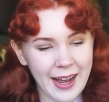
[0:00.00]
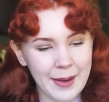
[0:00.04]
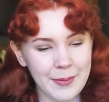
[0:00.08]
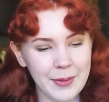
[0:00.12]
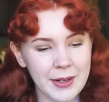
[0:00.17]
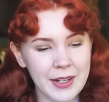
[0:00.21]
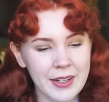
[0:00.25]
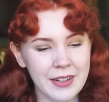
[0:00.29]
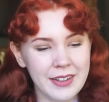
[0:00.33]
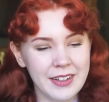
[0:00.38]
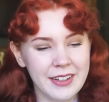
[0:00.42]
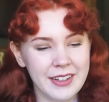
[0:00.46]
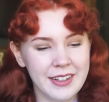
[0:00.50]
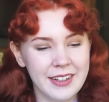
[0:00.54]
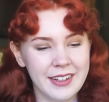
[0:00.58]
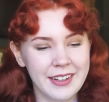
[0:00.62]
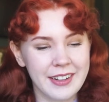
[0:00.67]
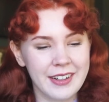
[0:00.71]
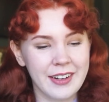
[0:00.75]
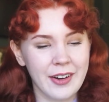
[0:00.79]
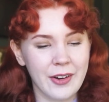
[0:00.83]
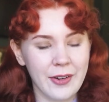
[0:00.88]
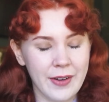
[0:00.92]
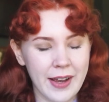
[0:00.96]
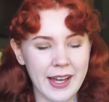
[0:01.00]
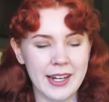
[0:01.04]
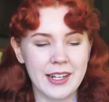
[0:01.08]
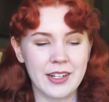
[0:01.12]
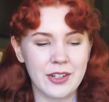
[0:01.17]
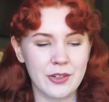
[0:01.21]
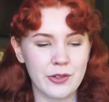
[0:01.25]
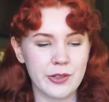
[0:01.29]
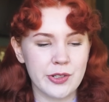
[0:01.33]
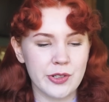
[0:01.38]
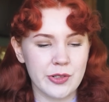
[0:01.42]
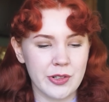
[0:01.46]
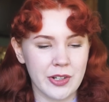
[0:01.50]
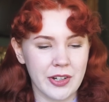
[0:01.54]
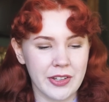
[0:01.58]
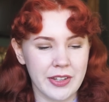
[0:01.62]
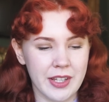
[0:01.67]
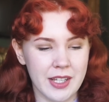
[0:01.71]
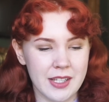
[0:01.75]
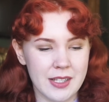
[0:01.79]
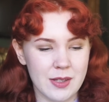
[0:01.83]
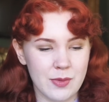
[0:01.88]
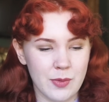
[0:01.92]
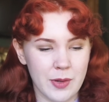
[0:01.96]
I'm gonna go kind of neutral
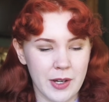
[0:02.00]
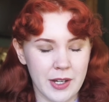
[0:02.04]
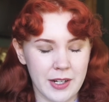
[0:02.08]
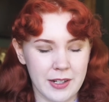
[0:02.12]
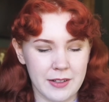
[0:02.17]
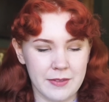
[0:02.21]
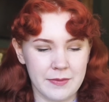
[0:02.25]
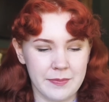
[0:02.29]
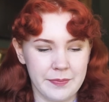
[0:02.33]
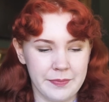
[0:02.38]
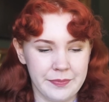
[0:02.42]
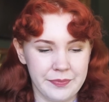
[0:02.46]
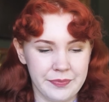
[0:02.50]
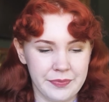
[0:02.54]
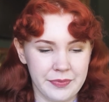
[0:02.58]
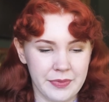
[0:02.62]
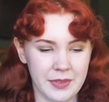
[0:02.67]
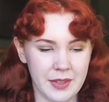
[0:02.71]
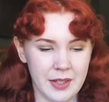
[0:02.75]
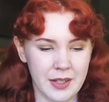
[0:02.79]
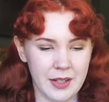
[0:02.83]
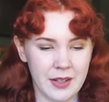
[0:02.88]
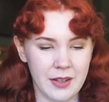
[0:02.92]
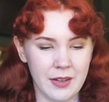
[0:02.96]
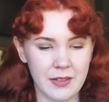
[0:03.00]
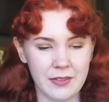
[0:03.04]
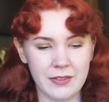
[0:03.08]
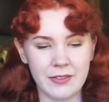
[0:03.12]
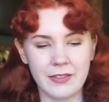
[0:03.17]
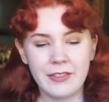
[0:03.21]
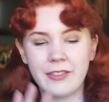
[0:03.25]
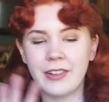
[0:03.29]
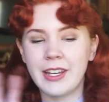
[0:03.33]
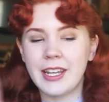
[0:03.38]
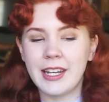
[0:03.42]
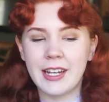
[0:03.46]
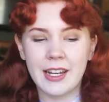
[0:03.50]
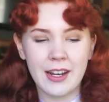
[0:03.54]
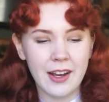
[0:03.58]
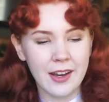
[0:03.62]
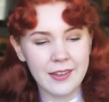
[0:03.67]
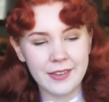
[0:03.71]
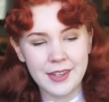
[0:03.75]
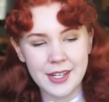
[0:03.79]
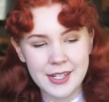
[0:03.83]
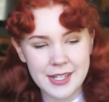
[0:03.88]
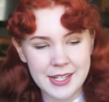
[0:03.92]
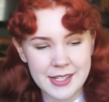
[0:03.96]
on this one. Leaning
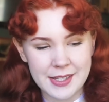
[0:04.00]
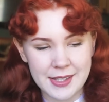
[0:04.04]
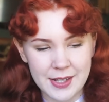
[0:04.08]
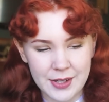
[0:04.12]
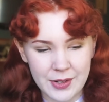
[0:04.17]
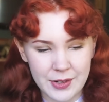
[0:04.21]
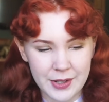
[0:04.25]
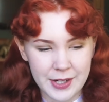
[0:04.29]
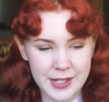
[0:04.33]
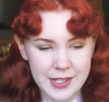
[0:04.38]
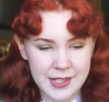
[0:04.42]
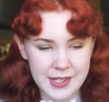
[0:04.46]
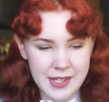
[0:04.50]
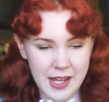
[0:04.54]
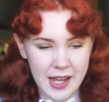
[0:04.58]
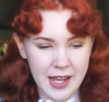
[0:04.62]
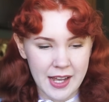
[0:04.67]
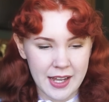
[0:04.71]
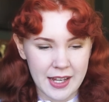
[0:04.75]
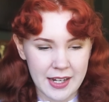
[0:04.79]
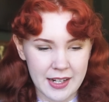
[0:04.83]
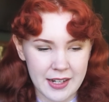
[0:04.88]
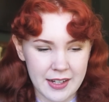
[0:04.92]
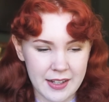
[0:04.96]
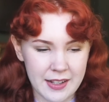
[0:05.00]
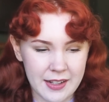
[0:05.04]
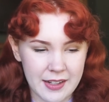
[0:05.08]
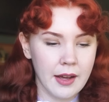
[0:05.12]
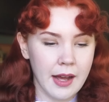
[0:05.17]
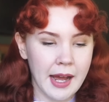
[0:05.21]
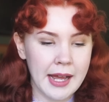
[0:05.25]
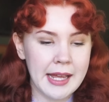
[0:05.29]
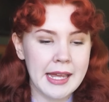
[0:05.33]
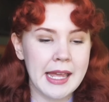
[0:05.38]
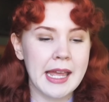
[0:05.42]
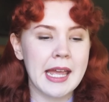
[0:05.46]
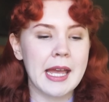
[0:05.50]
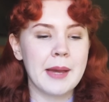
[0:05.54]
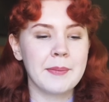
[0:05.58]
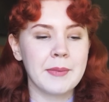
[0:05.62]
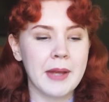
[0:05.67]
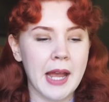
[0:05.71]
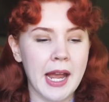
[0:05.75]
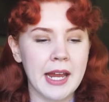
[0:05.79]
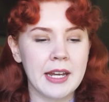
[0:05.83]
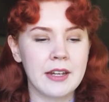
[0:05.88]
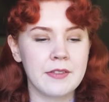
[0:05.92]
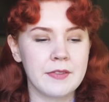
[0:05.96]
on the disagree side. I
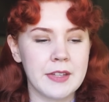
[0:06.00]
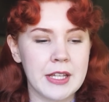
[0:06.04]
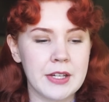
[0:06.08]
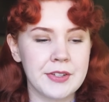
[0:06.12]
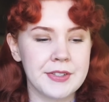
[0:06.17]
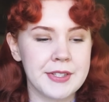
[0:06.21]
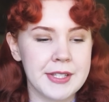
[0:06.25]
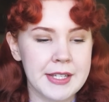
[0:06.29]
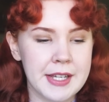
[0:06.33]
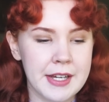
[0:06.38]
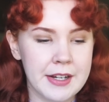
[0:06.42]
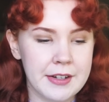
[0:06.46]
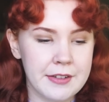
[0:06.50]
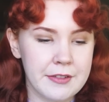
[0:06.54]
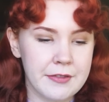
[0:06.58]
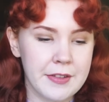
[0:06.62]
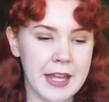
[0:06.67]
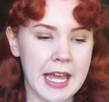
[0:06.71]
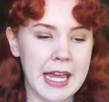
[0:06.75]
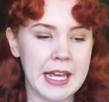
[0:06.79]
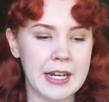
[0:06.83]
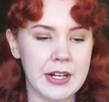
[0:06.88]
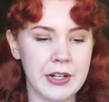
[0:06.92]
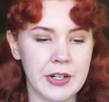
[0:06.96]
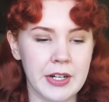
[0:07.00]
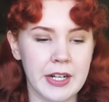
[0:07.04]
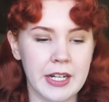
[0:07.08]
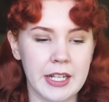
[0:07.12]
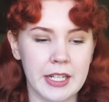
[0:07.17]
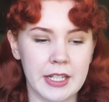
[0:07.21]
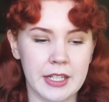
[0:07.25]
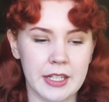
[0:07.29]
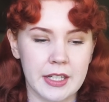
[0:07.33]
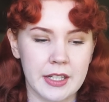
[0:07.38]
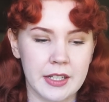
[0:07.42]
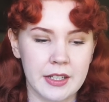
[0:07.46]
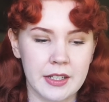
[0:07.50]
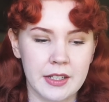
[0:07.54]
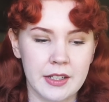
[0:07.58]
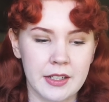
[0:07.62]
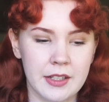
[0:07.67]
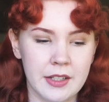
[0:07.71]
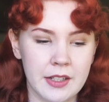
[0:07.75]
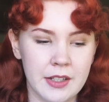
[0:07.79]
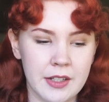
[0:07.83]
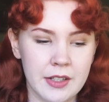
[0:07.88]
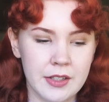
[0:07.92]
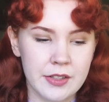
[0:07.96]
am kind of guilty of catering
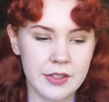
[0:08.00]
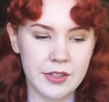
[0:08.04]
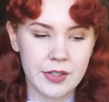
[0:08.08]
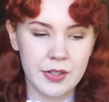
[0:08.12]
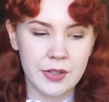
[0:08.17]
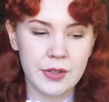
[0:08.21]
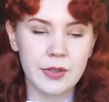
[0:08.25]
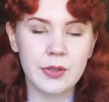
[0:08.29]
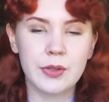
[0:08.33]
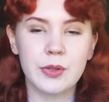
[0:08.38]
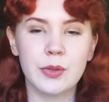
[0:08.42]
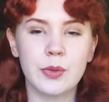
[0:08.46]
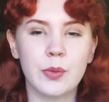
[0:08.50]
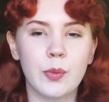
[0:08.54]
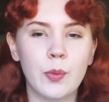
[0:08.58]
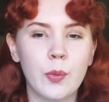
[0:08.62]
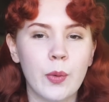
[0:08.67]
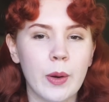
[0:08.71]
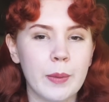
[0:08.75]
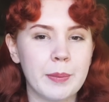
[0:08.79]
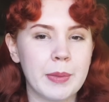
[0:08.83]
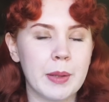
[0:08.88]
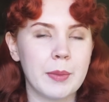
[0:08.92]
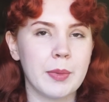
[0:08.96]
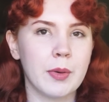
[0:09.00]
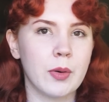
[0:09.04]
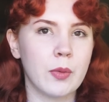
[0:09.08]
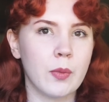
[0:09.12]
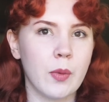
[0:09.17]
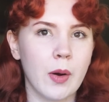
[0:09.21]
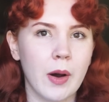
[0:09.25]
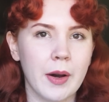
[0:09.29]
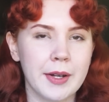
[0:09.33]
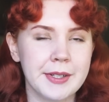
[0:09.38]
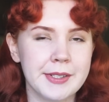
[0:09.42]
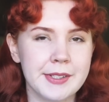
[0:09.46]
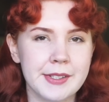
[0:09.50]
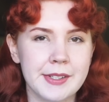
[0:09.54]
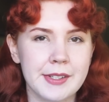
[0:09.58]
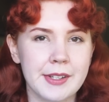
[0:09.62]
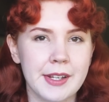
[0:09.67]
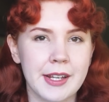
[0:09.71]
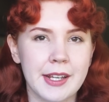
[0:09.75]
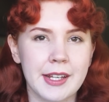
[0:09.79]
to what people want.